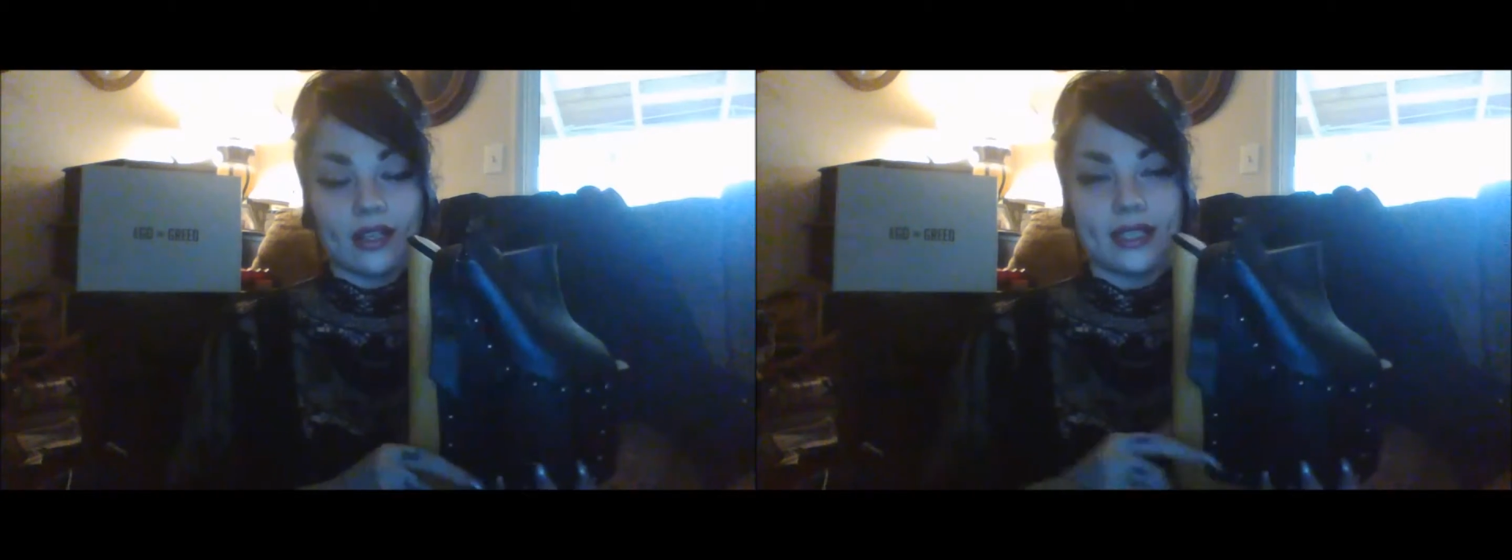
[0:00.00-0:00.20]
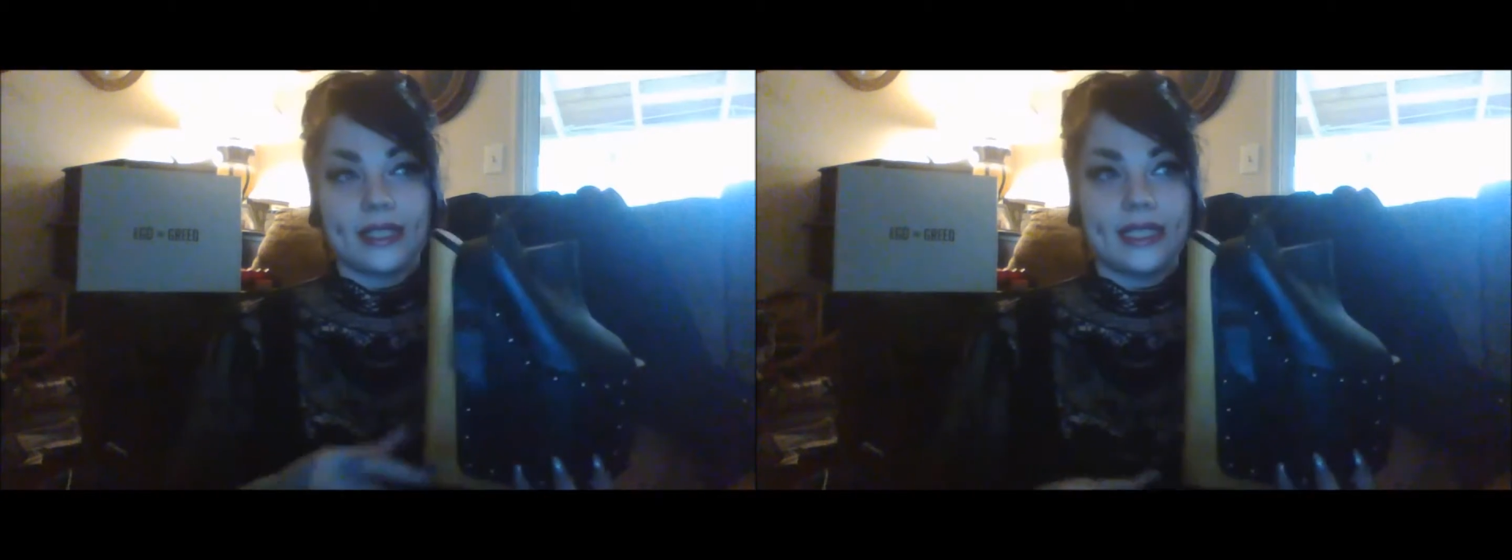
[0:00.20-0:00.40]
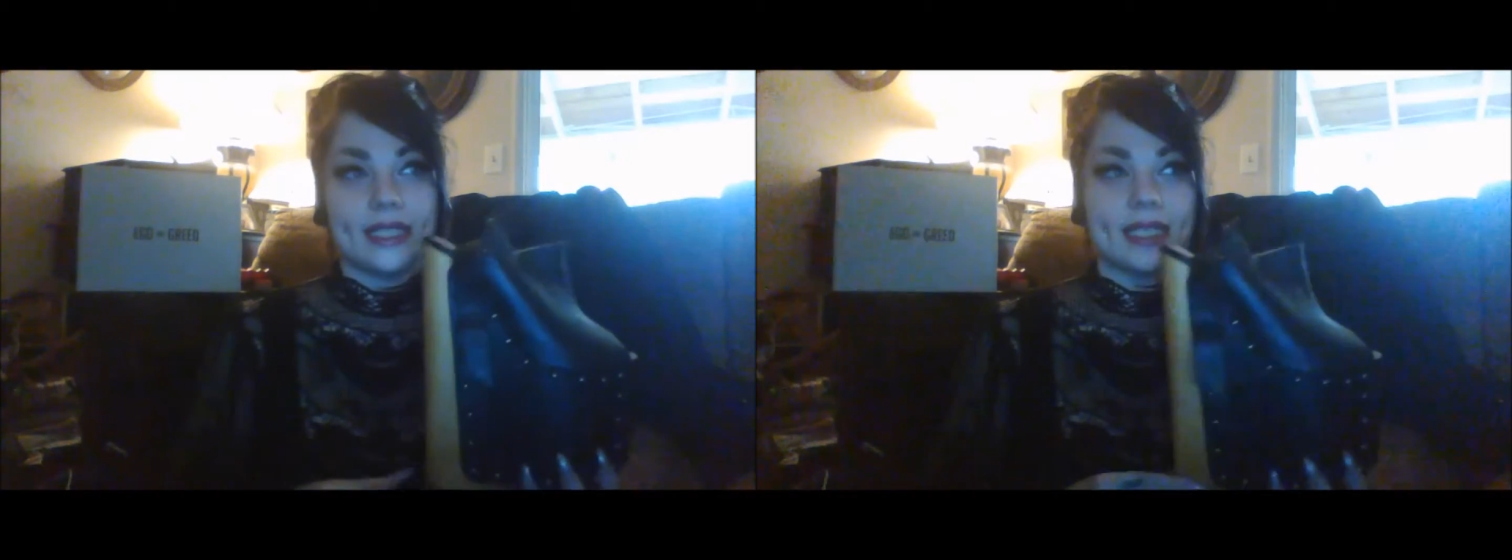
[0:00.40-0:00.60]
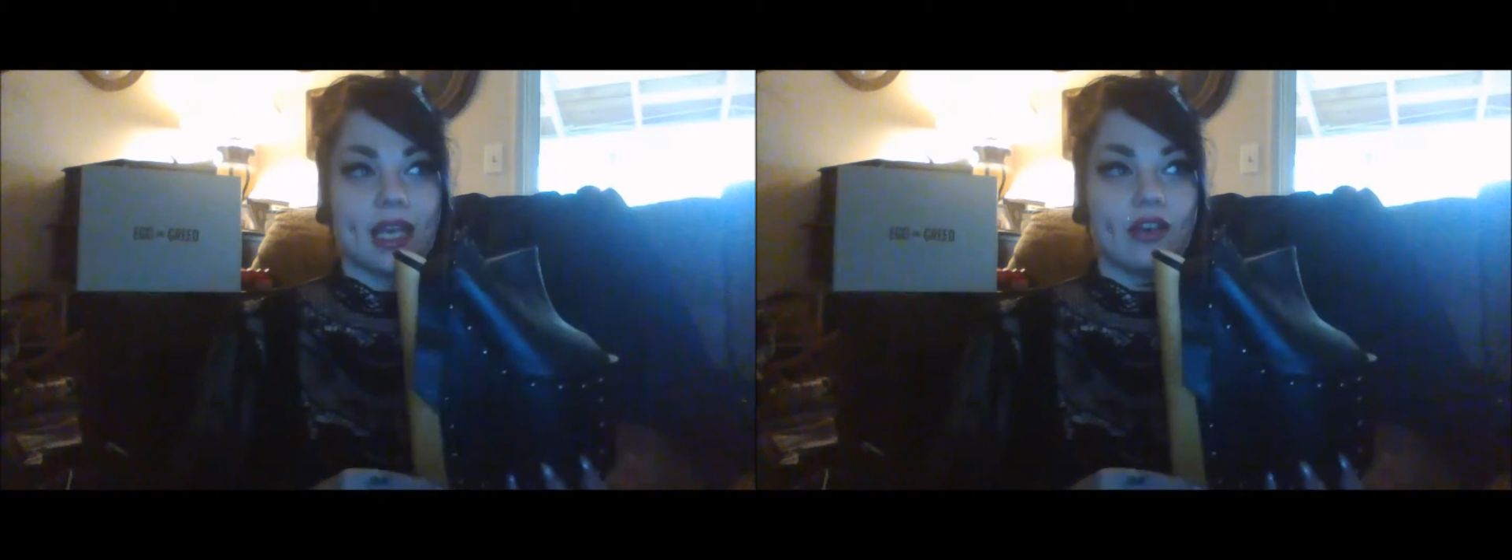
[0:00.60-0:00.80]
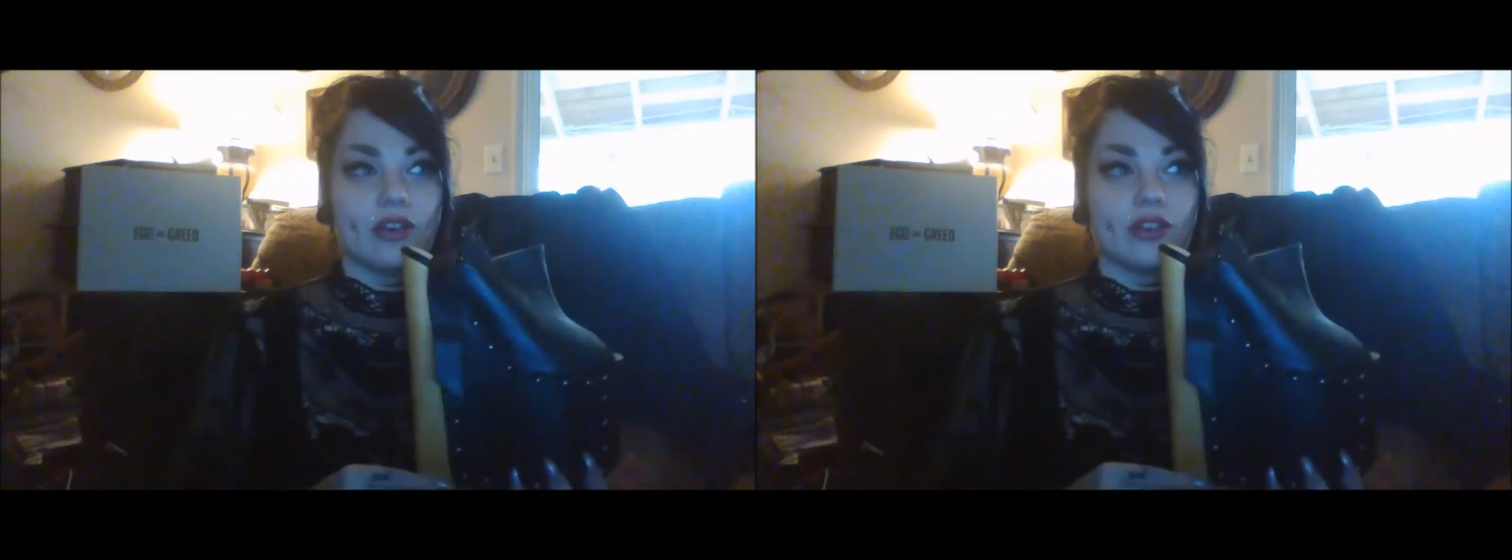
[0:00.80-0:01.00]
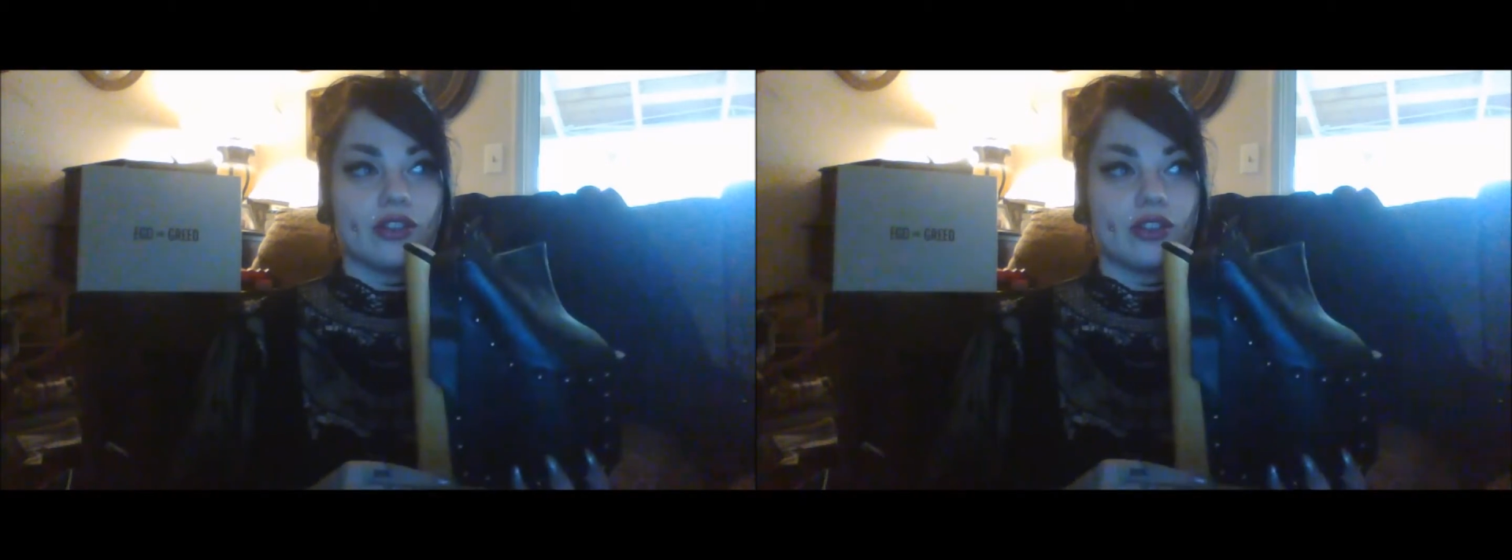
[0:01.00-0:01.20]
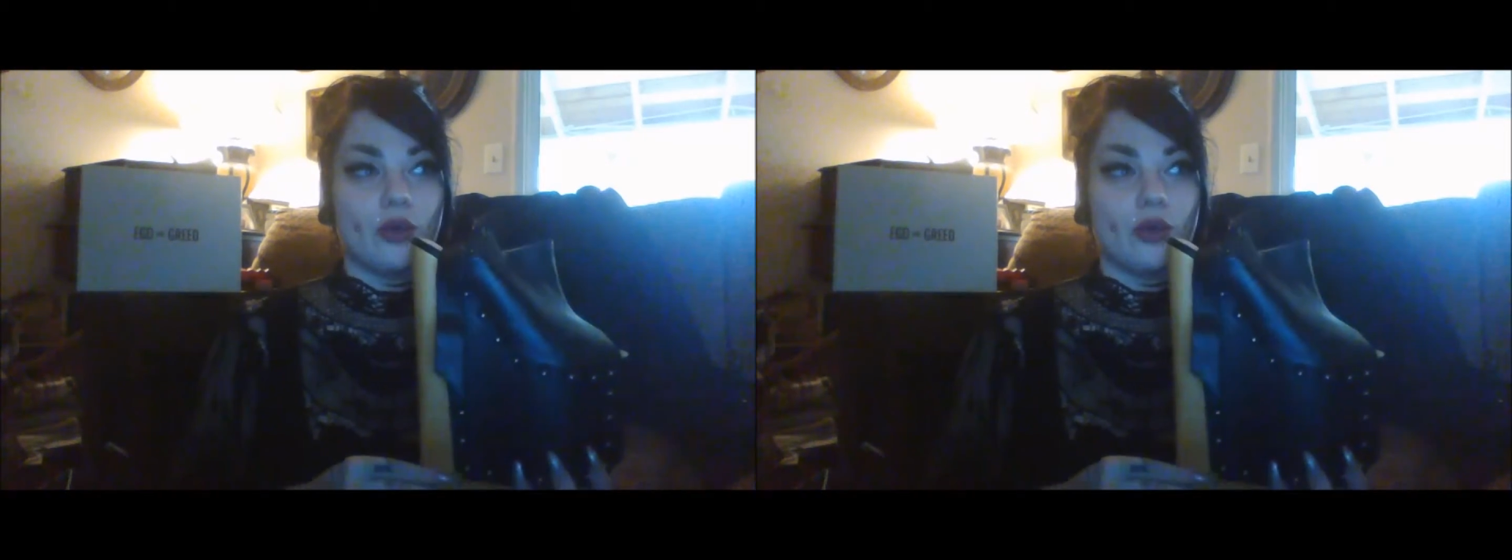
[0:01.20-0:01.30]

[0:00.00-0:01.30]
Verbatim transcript: because details